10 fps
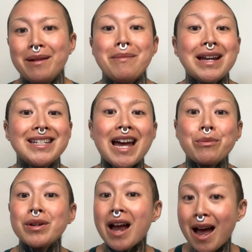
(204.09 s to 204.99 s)
my dad
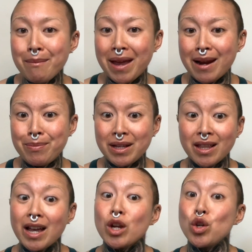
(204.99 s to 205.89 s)
would comment, be
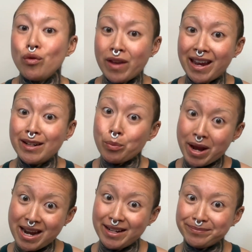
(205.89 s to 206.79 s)
like, you've gained
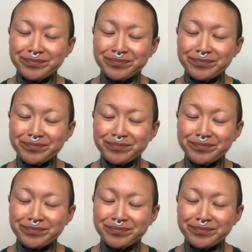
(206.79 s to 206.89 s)
weight.